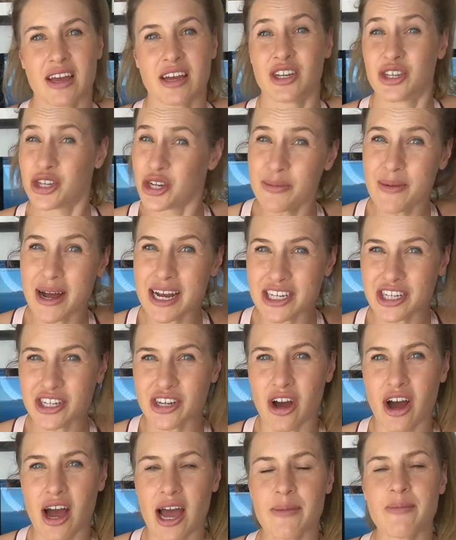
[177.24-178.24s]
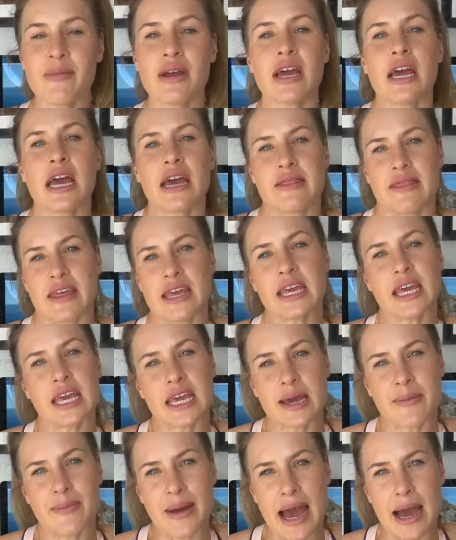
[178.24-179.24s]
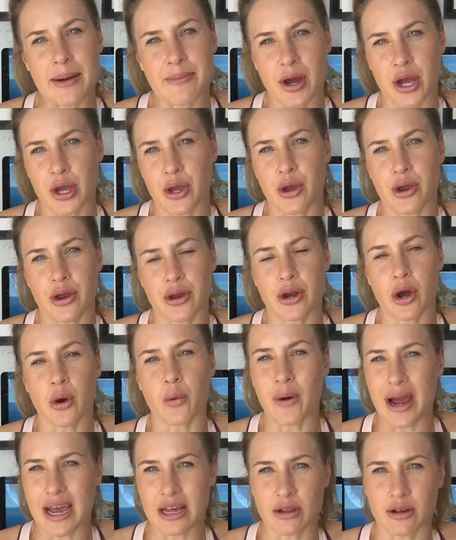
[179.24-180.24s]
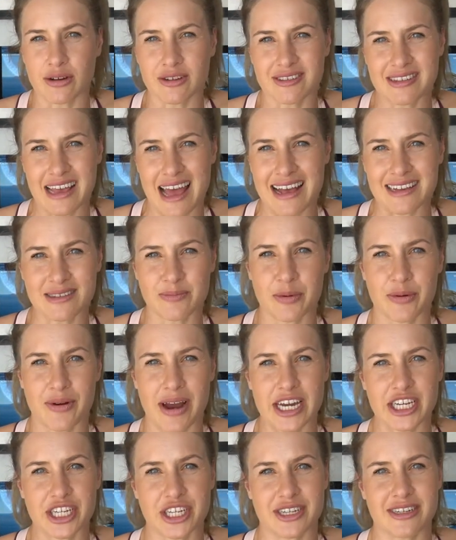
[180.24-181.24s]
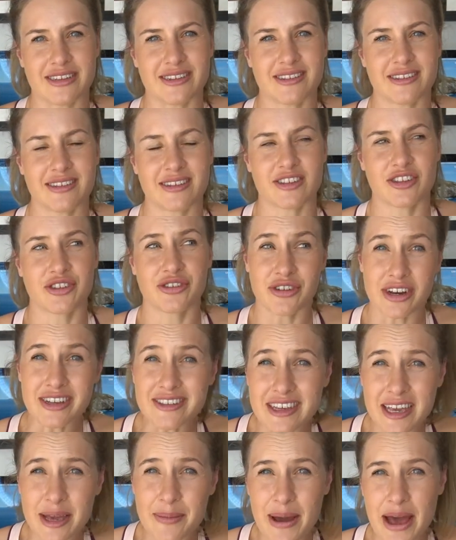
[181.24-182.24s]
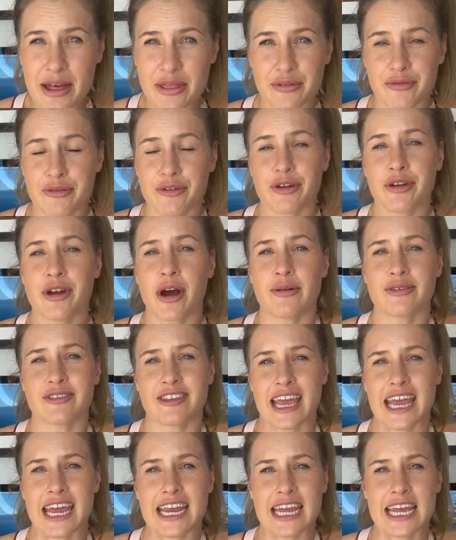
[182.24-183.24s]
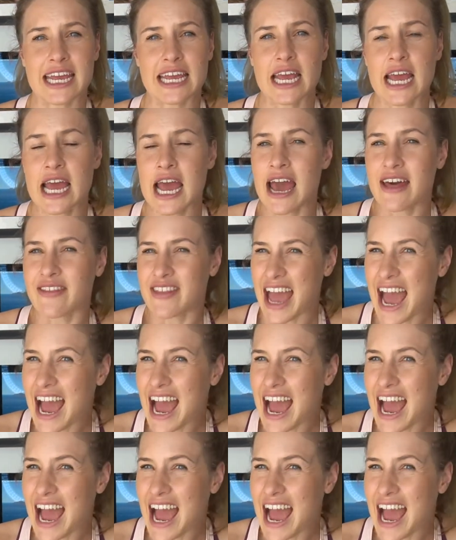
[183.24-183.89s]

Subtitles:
too much time, thinking about my own weight loss aspirations, stressing about the food I was eating, the